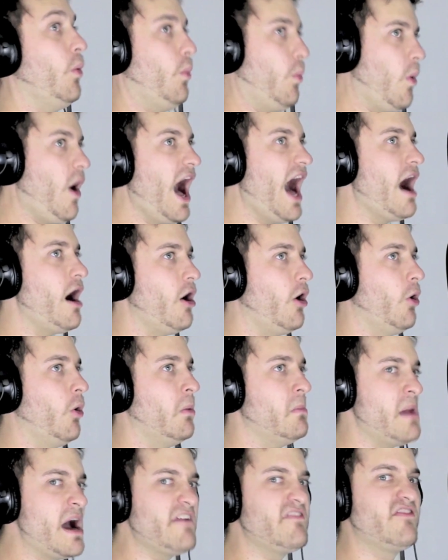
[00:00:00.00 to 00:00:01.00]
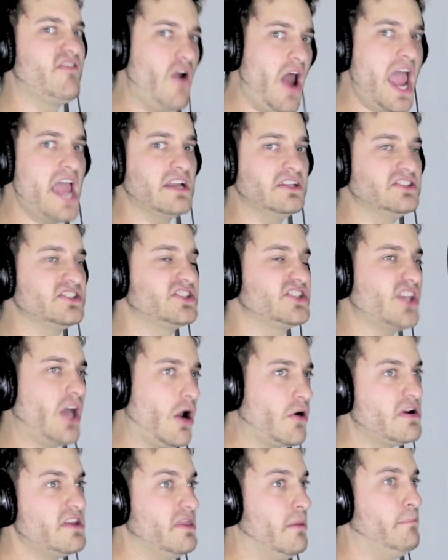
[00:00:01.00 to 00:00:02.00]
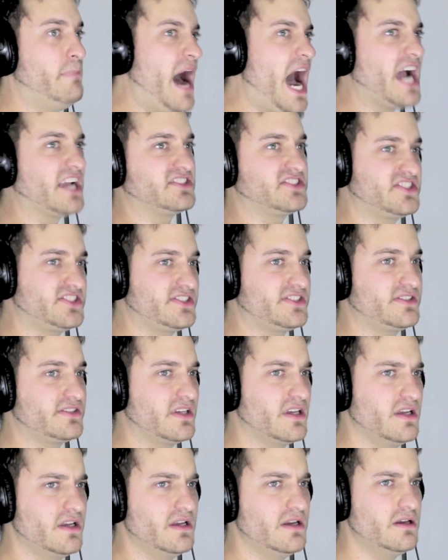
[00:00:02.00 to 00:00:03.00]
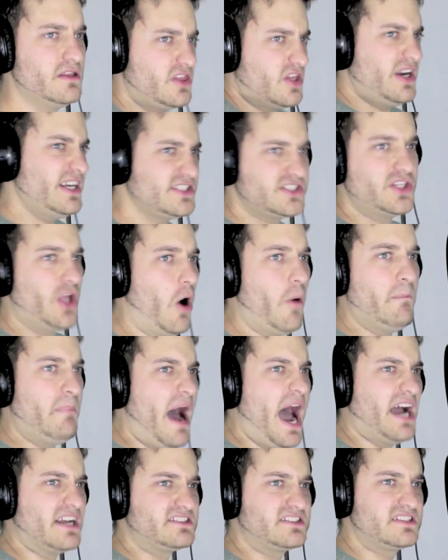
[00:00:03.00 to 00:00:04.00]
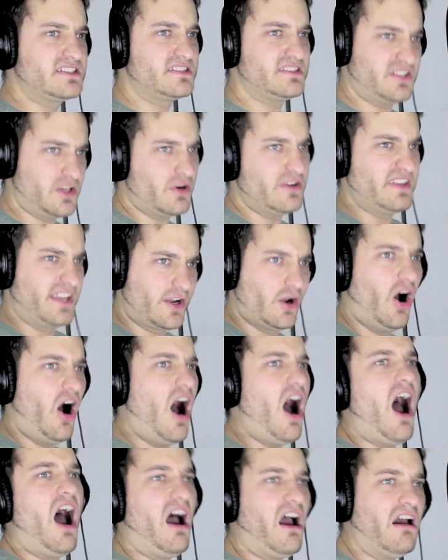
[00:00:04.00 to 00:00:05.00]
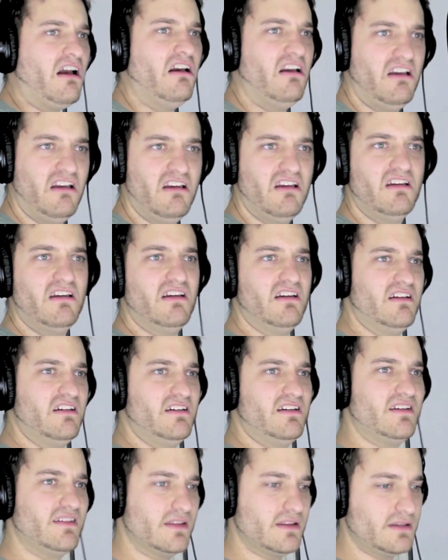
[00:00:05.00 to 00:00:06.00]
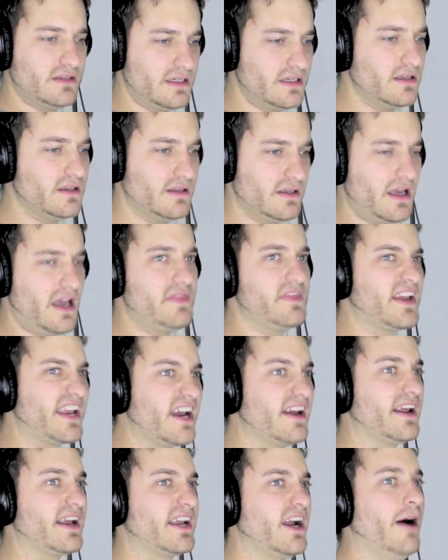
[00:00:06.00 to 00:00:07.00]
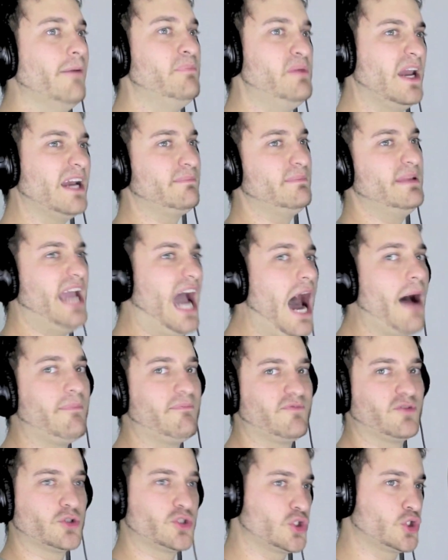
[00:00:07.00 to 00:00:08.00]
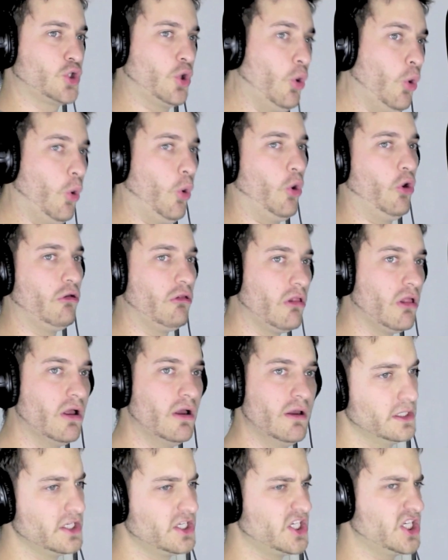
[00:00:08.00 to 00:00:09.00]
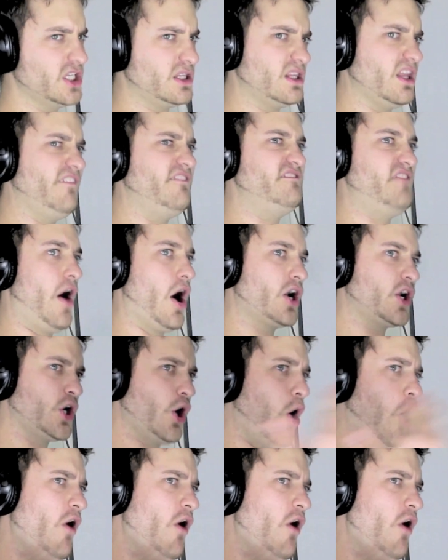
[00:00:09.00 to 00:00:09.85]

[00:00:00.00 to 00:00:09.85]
Whoa, my friends are in the bus. There is no bus. They're in the car. And they're gonna come pick me up for school. Get the fuck